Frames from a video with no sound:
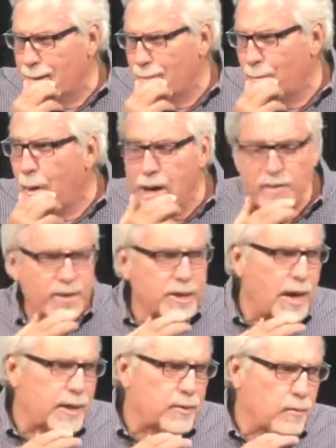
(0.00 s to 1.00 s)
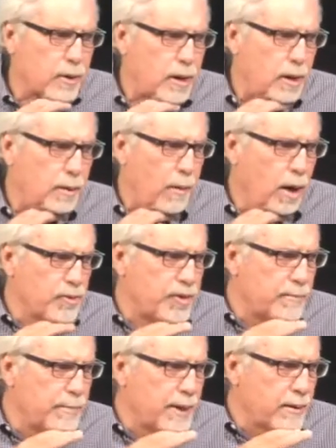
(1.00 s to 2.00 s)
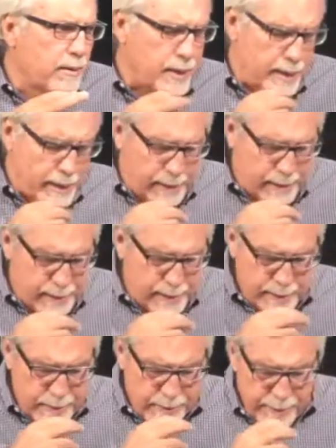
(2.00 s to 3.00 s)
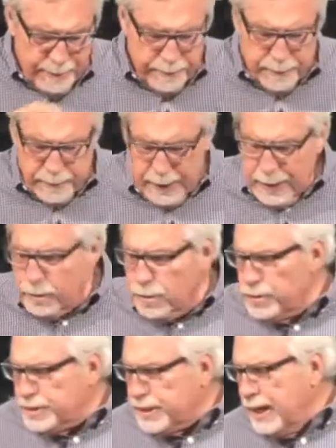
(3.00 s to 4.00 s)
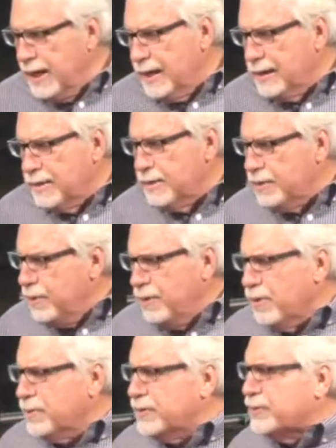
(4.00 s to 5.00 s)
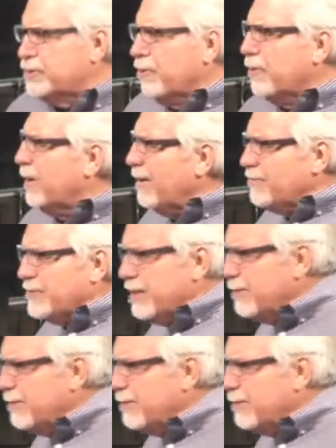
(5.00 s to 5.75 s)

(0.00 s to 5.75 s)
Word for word: Martha got it wrong, Martha and Mary. In Luke 10, you know the story, I've said